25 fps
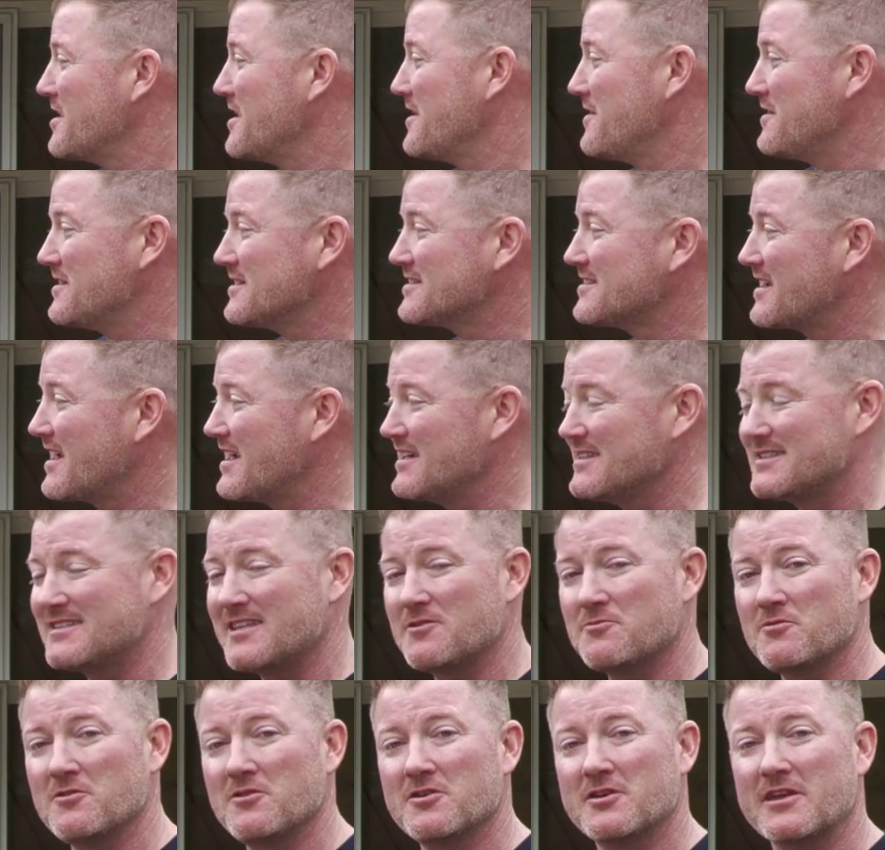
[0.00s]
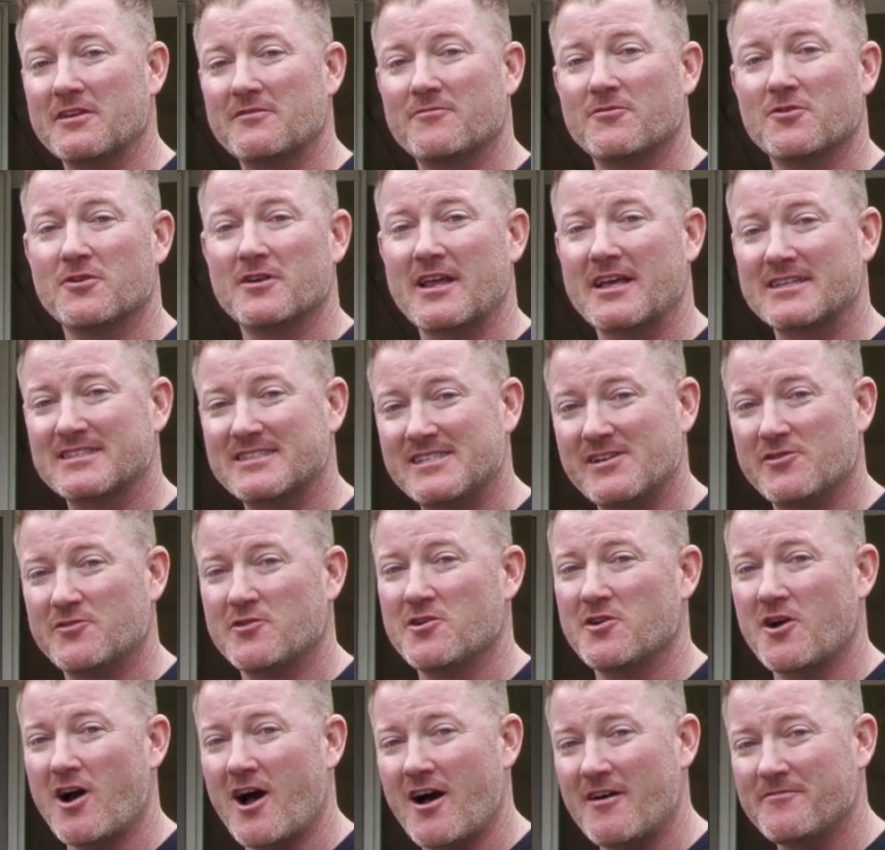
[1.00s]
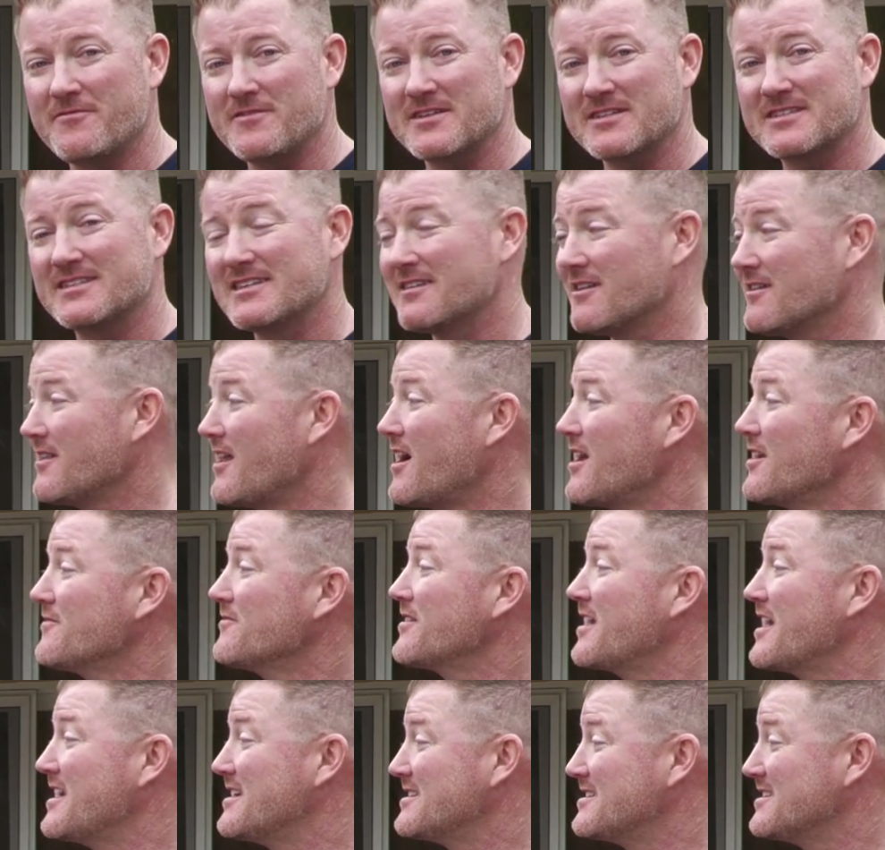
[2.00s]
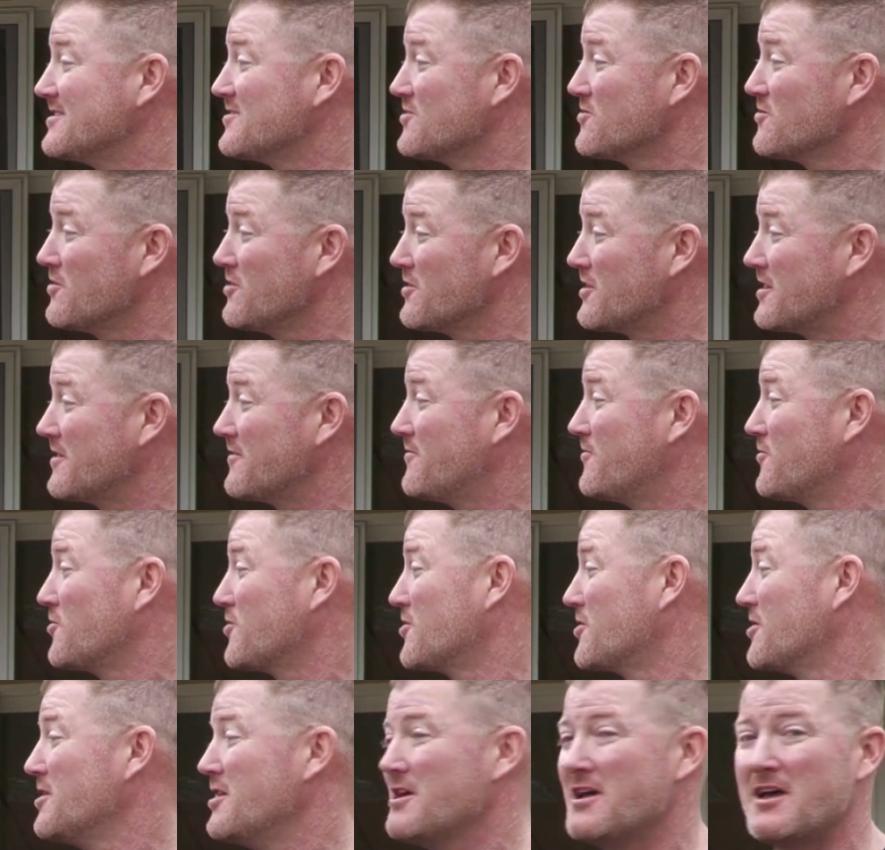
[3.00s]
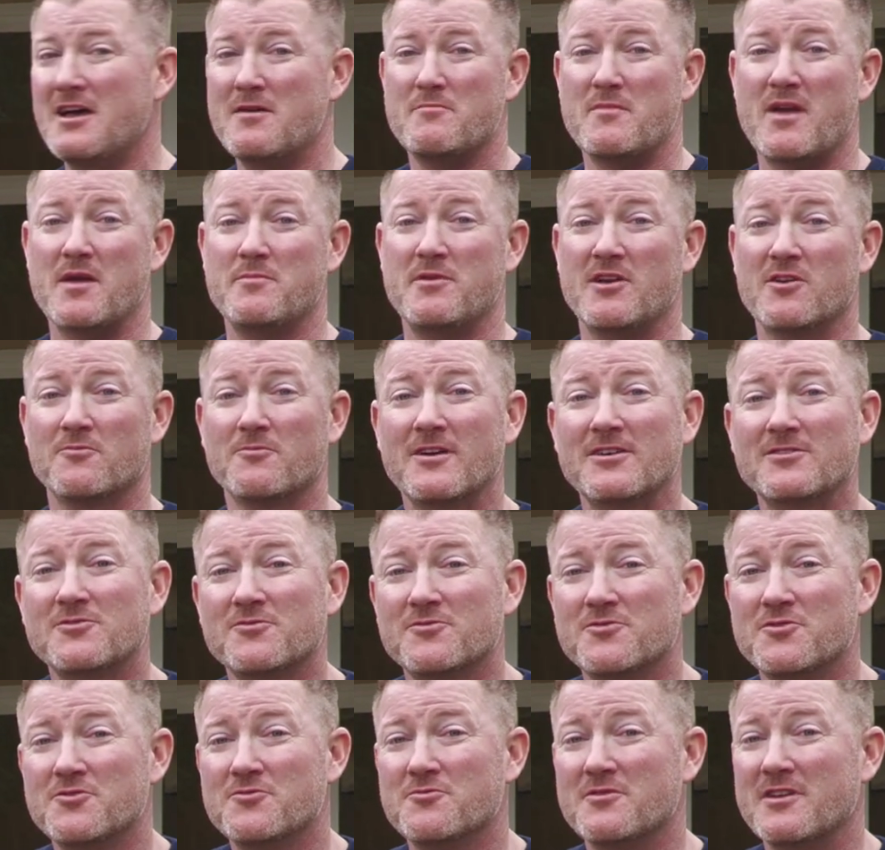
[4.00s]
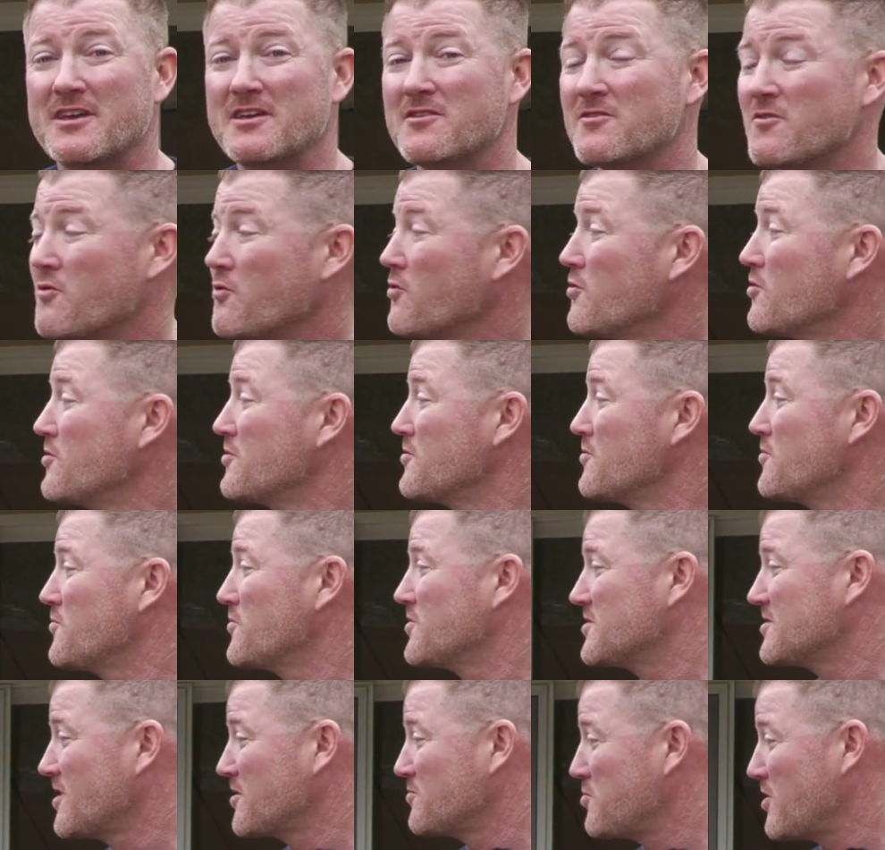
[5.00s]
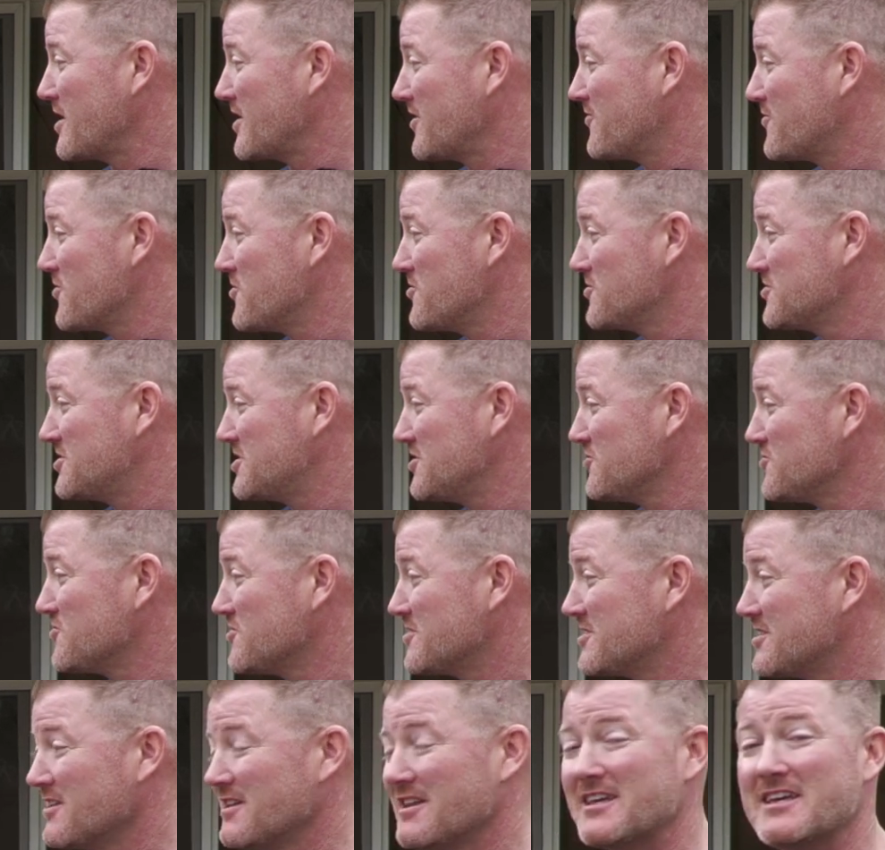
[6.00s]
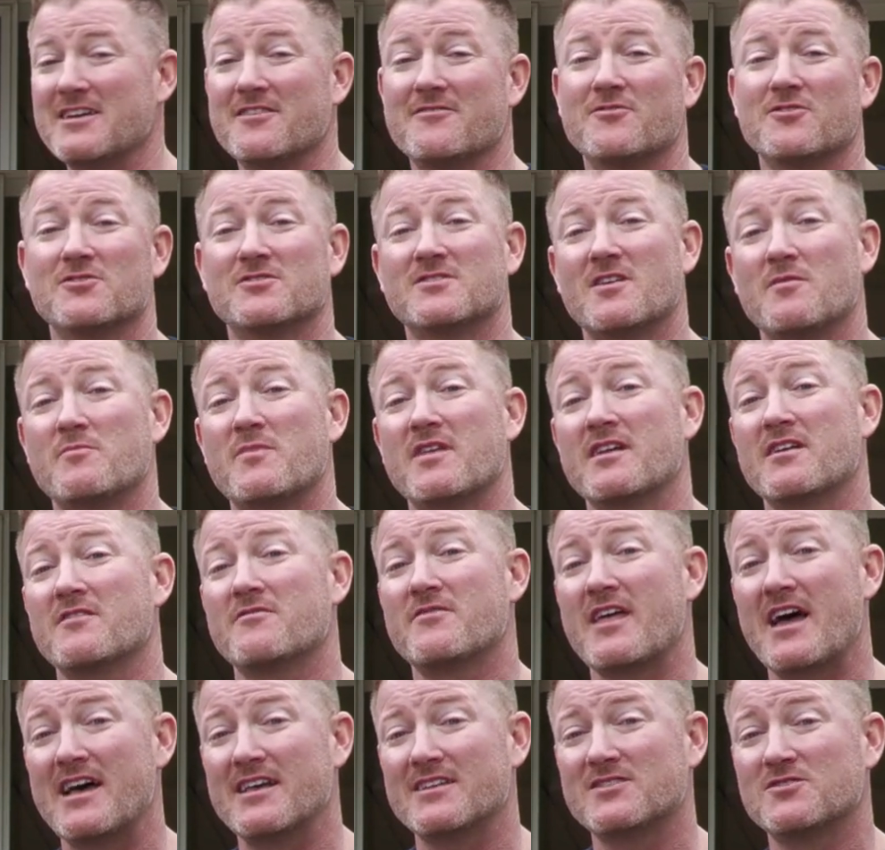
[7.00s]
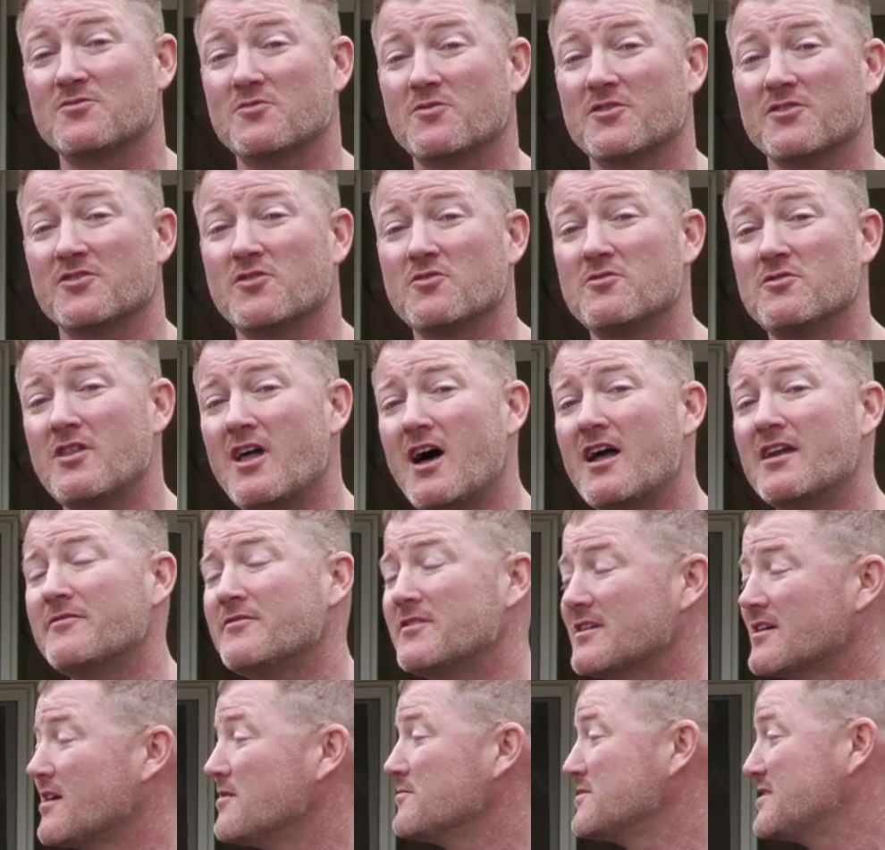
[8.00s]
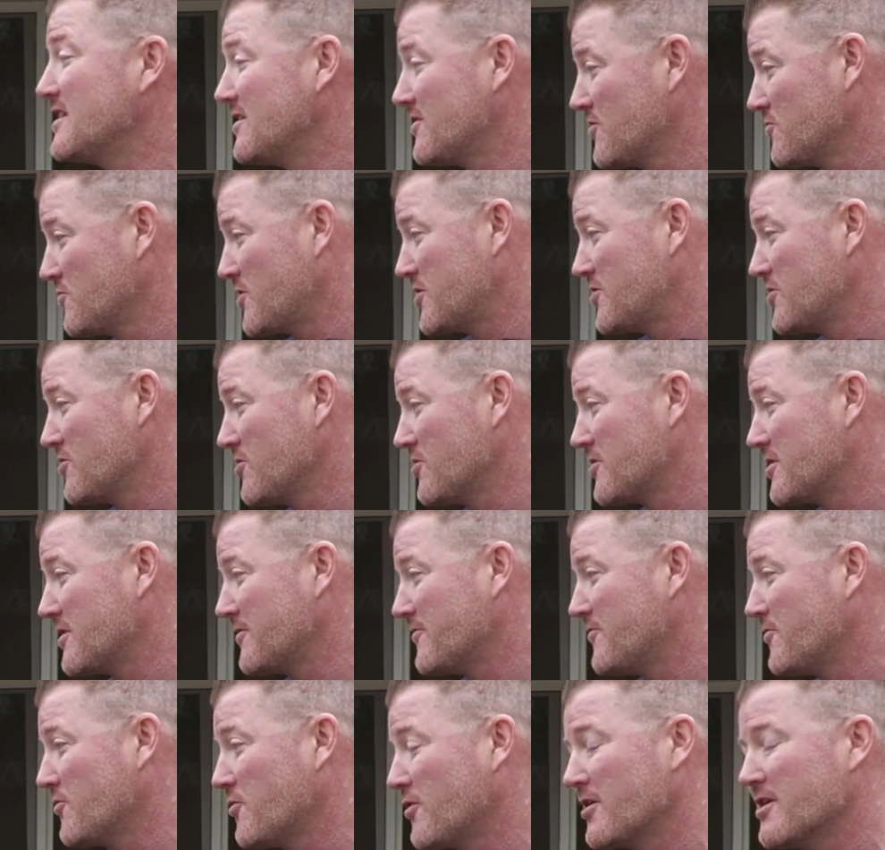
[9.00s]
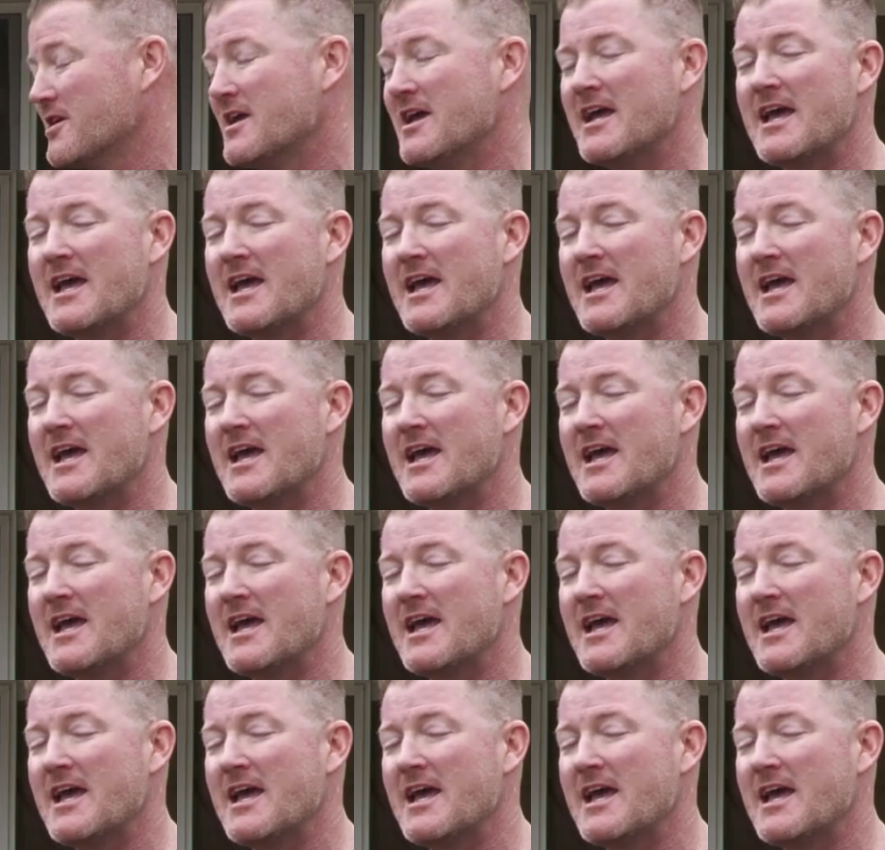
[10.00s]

In this case, they were looking for an exterior office. In a lot of cases, they're looking for maybe a rental unit or a place for their children to live or something of that sort. So a lot of it comes down to what you're looking for.